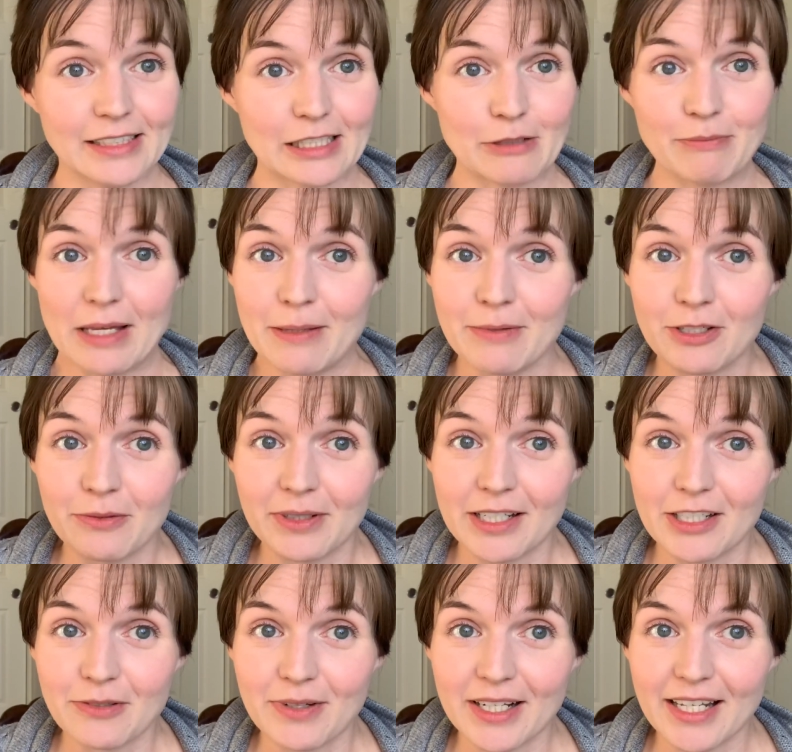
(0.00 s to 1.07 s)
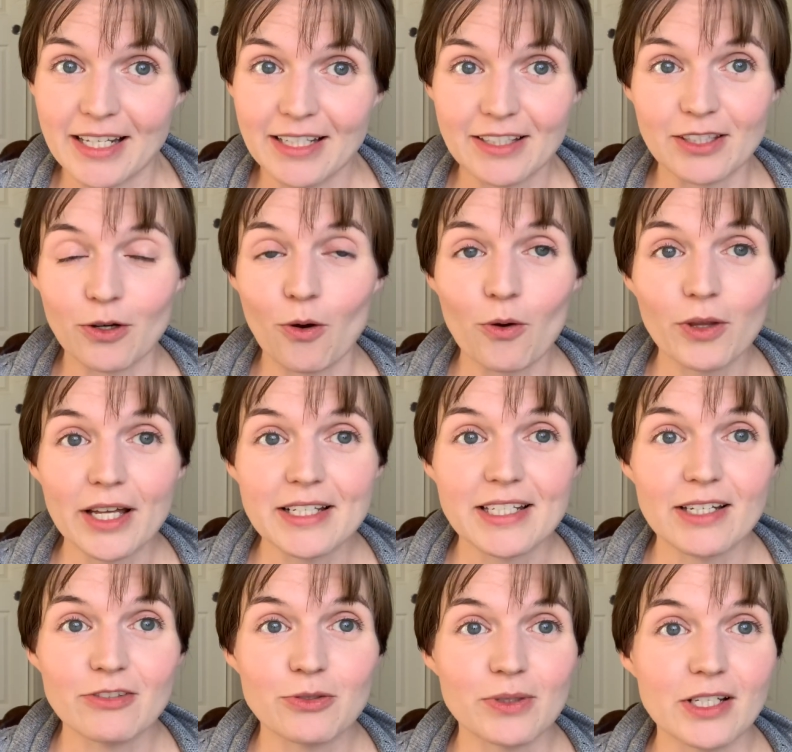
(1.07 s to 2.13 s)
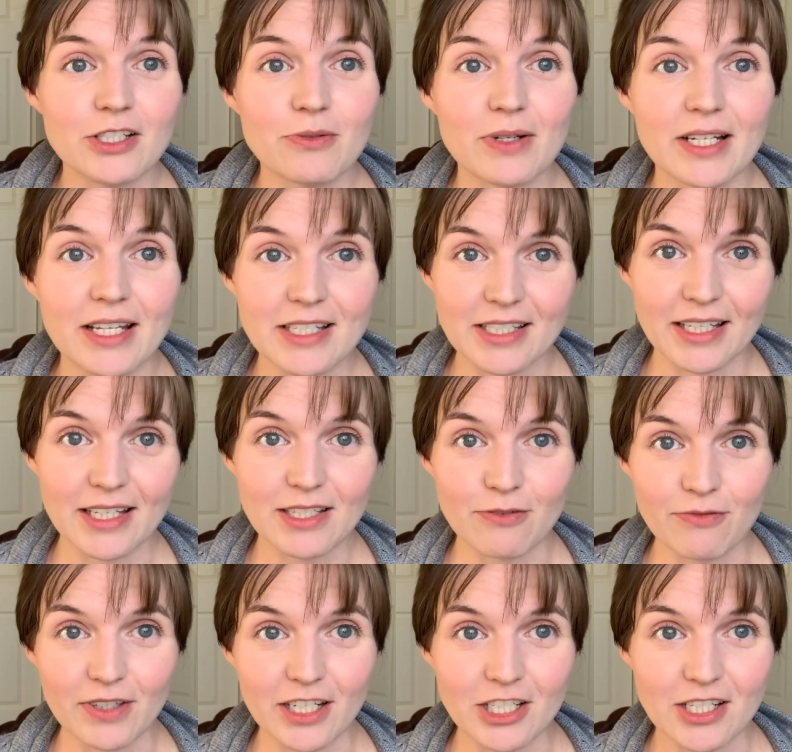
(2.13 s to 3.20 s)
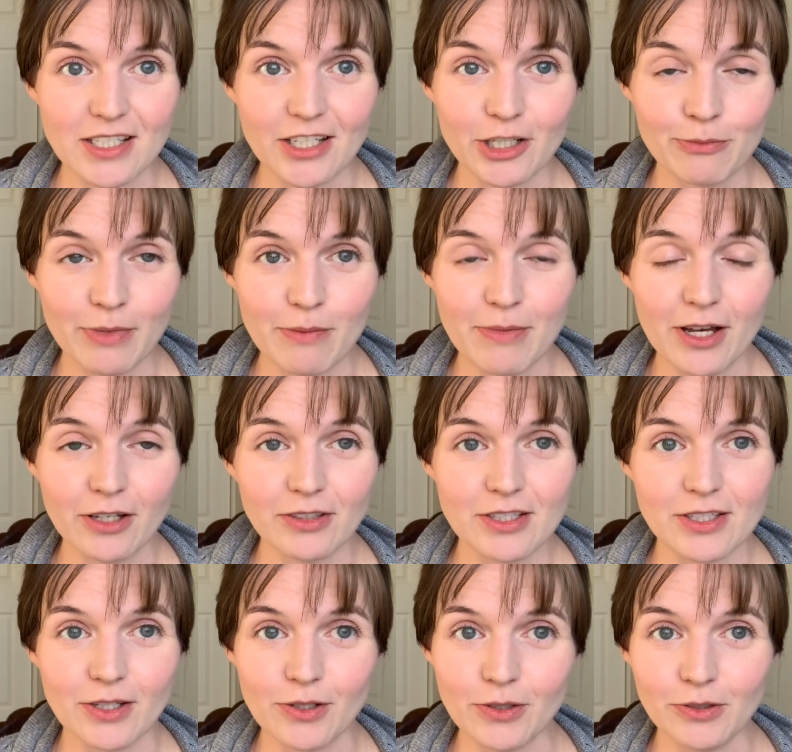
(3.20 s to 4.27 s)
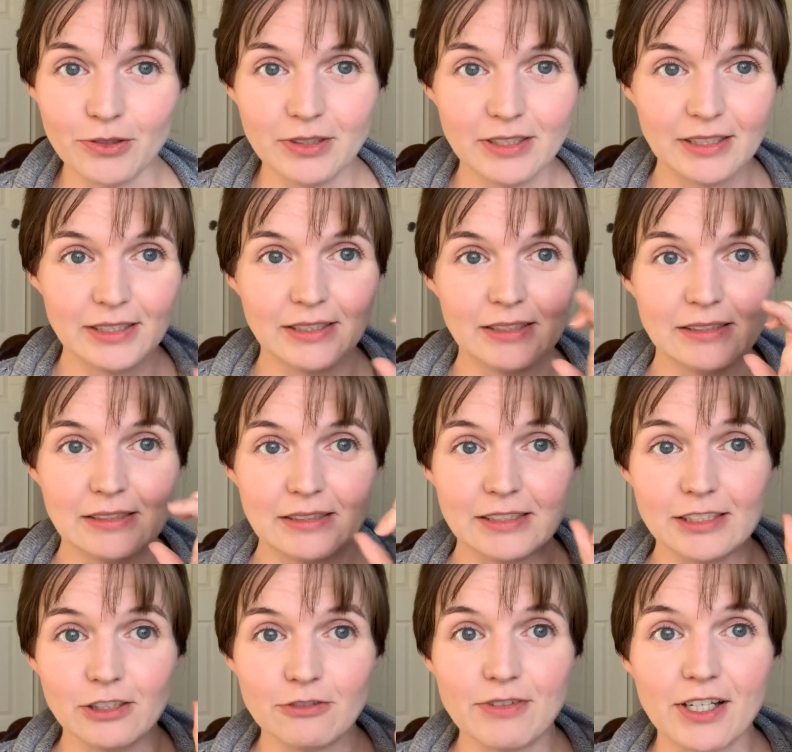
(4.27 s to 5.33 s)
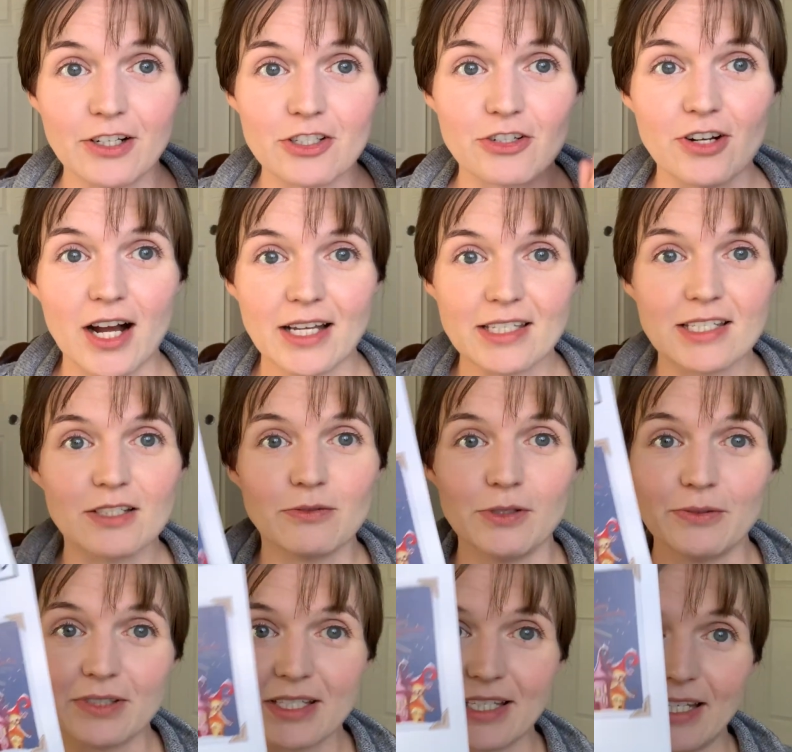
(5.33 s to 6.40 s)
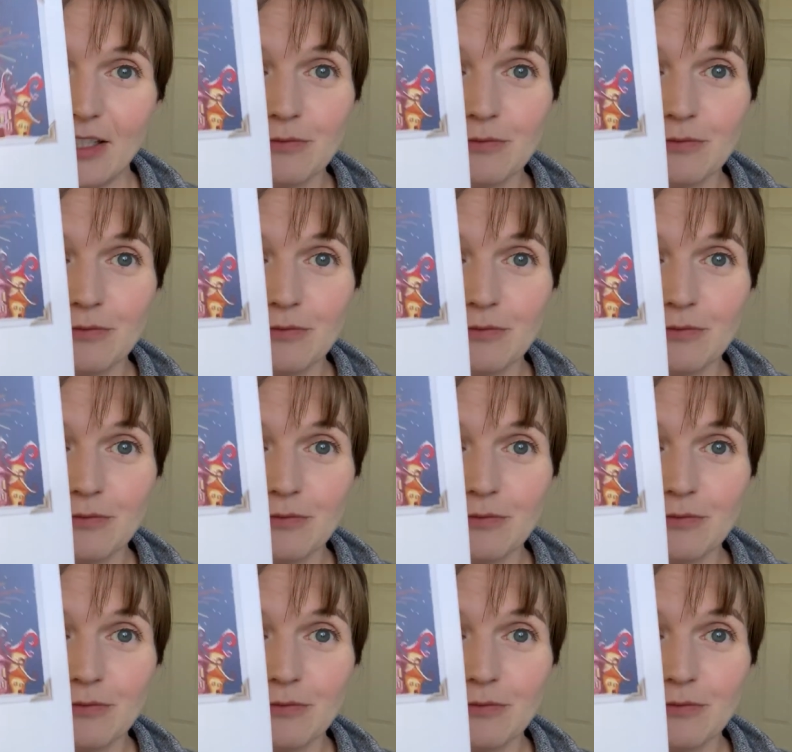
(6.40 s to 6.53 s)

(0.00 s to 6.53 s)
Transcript: maybe 2020. The whole idea of 2020 is to get some finishes under my belt, so you know, fingers crossed, we will see.